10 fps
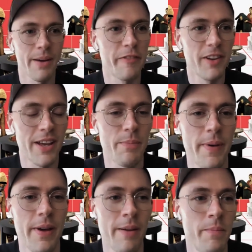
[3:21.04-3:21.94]
Philip.
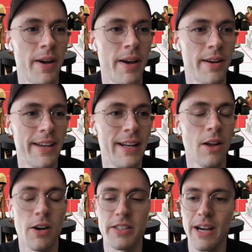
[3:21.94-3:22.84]
I'm in
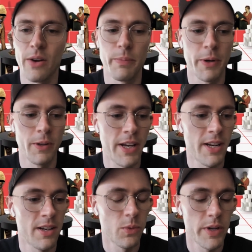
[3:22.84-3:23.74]
lockdown
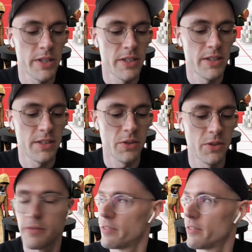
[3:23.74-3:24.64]
Berlin, which is sort
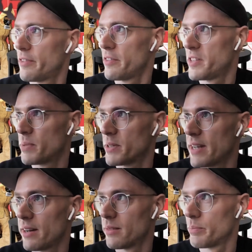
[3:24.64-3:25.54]
of
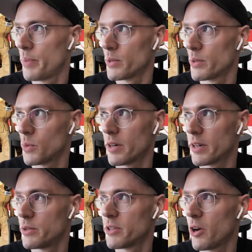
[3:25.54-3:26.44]
50% post-work
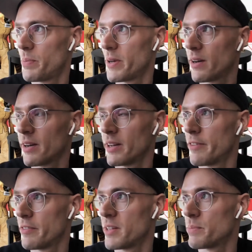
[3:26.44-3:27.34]
utopia and
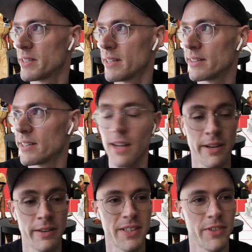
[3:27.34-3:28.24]
50% decline
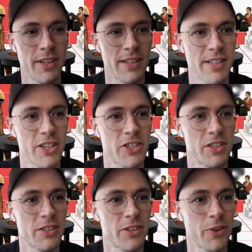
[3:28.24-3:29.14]
of
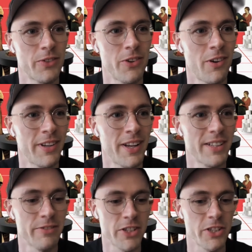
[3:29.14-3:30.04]
civilization, so not all that
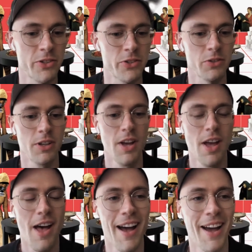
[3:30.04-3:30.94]
different to usual.
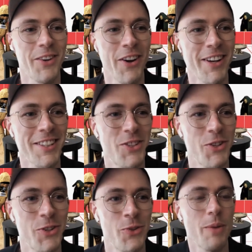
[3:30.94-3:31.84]
I'm going
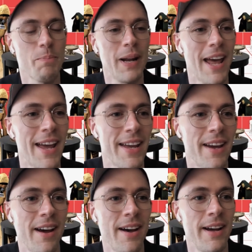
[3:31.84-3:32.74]
to play
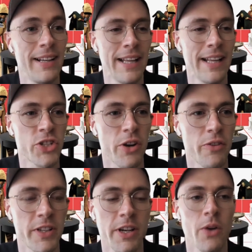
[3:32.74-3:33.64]
a little intro
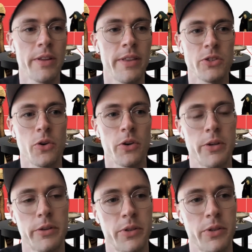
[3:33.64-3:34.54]
video and then talk you
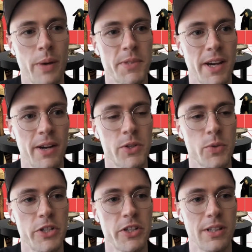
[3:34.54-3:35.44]
through the website, which
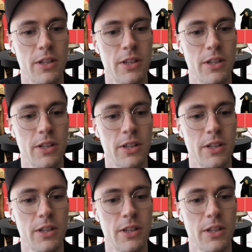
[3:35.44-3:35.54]
we just